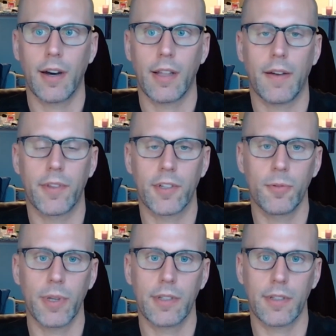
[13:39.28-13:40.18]
I'll have the
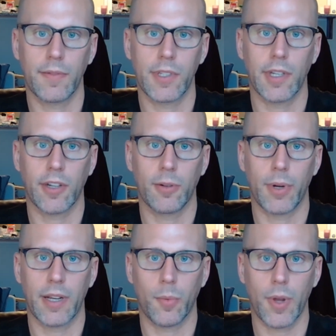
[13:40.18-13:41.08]
2 pieces of Ezekiel
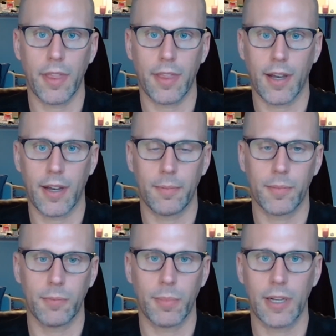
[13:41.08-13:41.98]
bread with
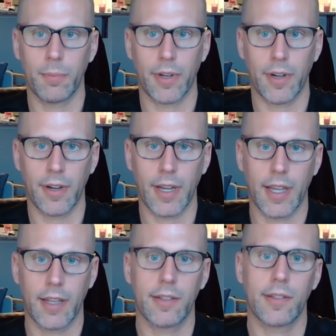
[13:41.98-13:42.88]
some peanut butter
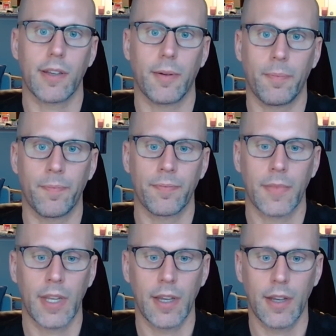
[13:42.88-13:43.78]
and some
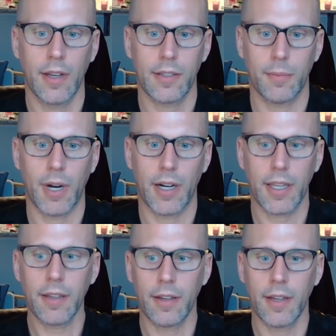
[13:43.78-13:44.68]

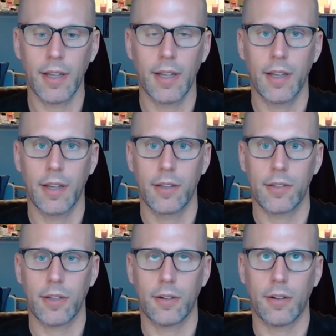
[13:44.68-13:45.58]
honey.
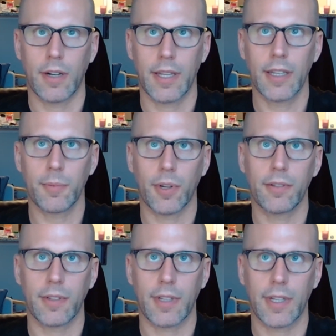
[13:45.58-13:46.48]
So I end up
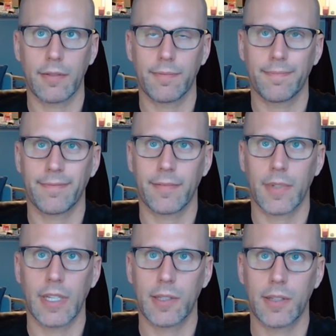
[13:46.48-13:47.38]
dosing like,
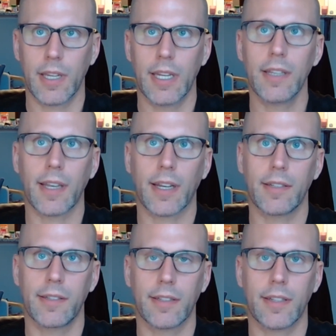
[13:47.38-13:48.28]
it is like a
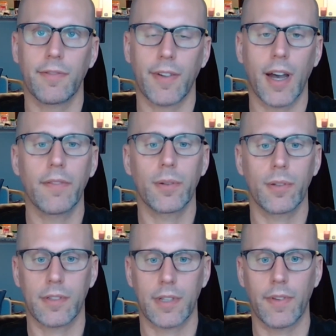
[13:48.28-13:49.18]
65 to a
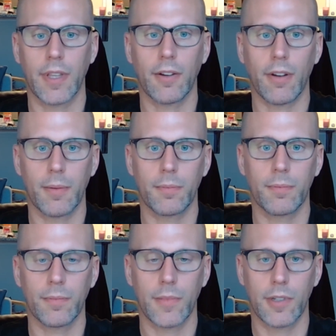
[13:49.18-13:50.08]
70
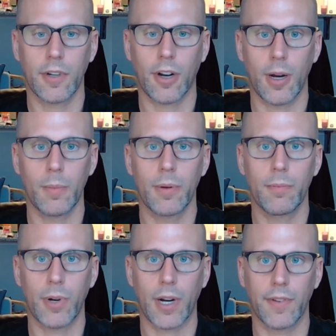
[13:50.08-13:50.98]
gram carb
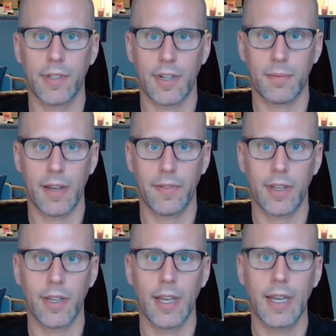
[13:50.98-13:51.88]
breakfast that I'm
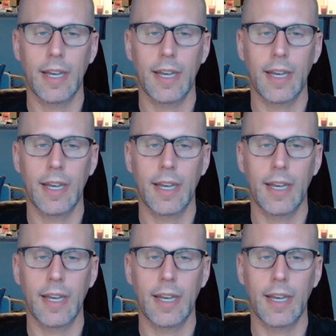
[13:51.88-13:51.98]
having.